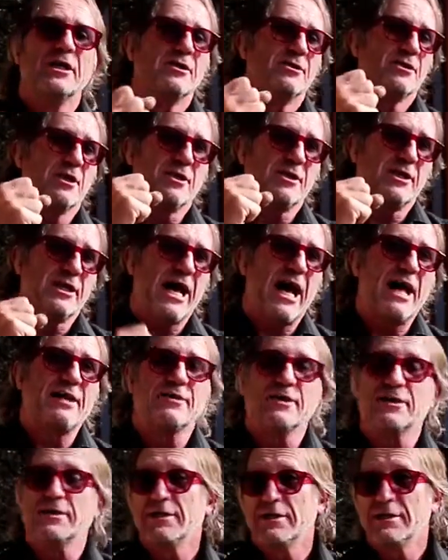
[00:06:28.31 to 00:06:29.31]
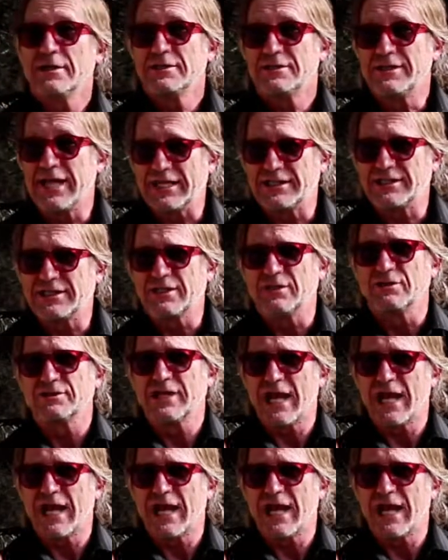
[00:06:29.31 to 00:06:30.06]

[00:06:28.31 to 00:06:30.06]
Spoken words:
than the other testicle.